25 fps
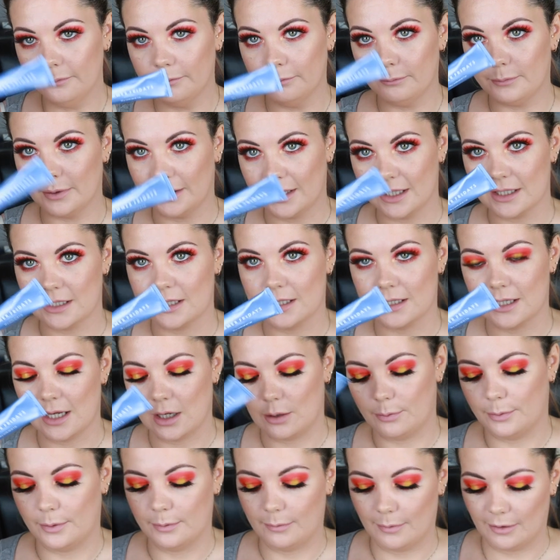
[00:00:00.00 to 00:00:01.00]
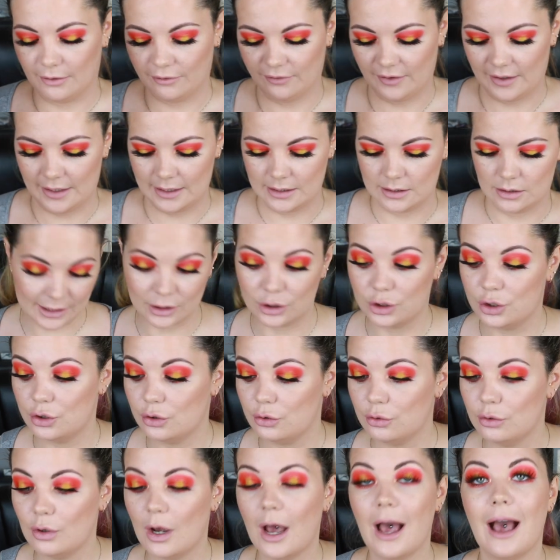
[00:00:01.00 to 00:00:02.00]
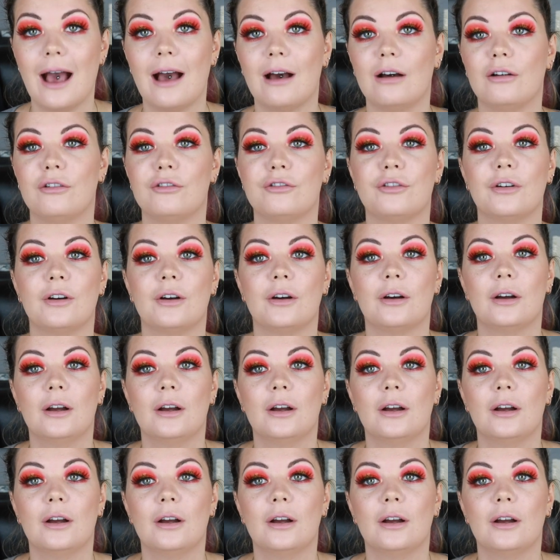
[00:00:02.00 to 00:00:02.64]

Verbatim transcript: But this is helping my face. I do have,